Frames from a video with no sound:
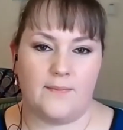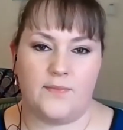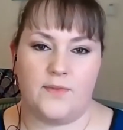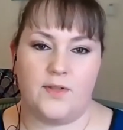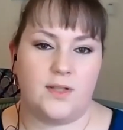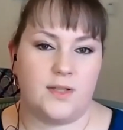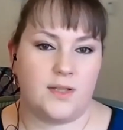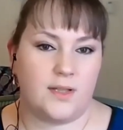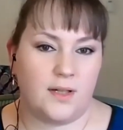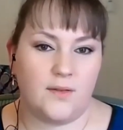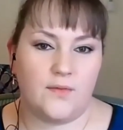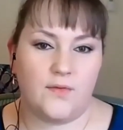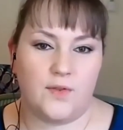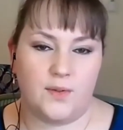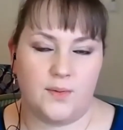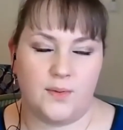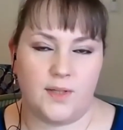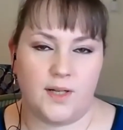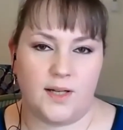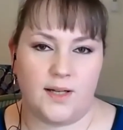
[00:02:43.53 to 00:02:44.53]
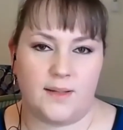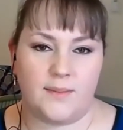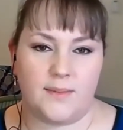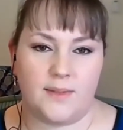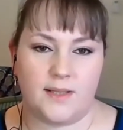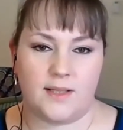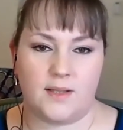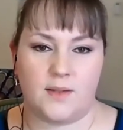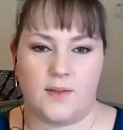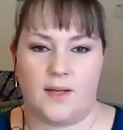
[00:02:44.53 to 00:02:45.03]
just a few
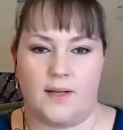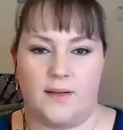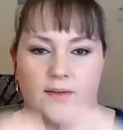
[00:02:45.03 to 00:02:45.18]
times. Okay,